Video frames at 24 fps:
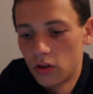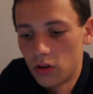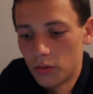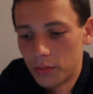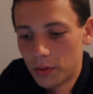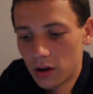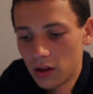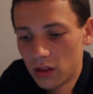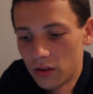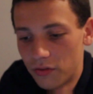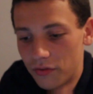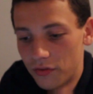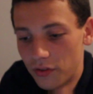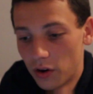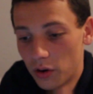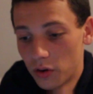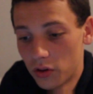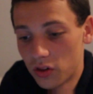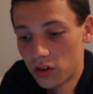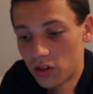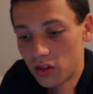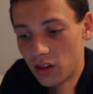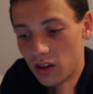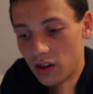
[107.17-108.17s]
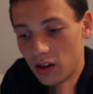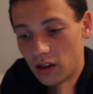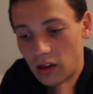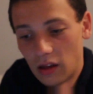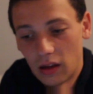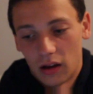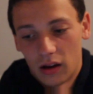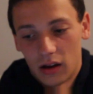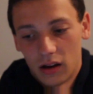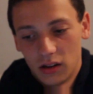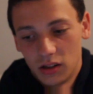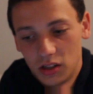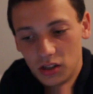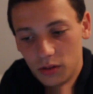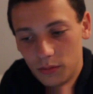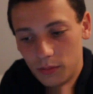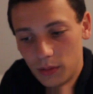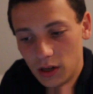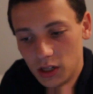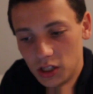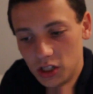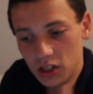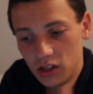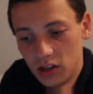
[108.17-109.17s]
So probably the first thing I should
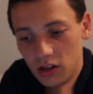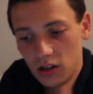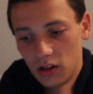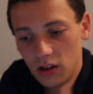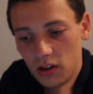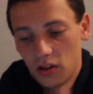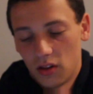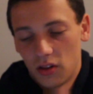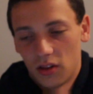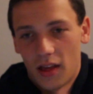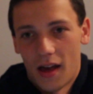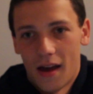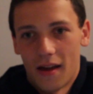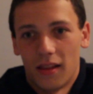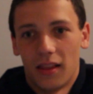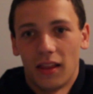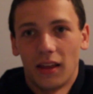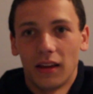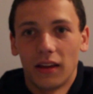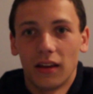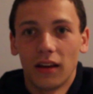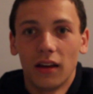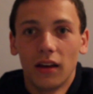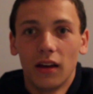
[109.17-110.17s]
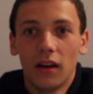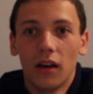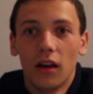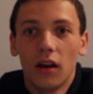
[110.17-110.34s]
mention is that, like,